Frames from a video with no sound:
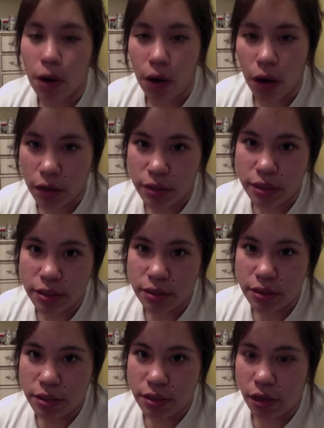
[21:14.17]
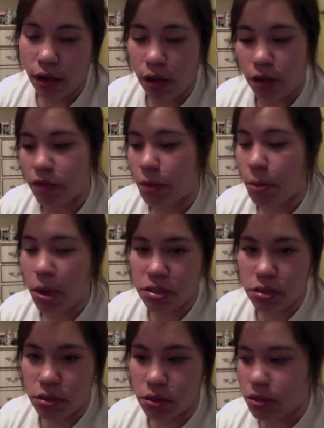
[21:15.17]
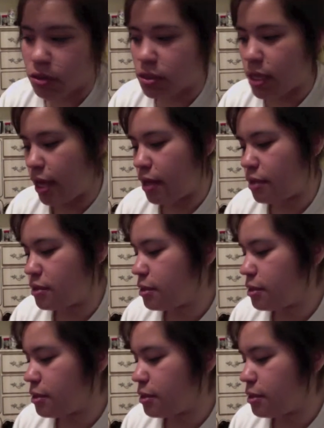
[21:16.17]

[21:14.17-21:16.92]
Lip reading: heart, all of the muscles and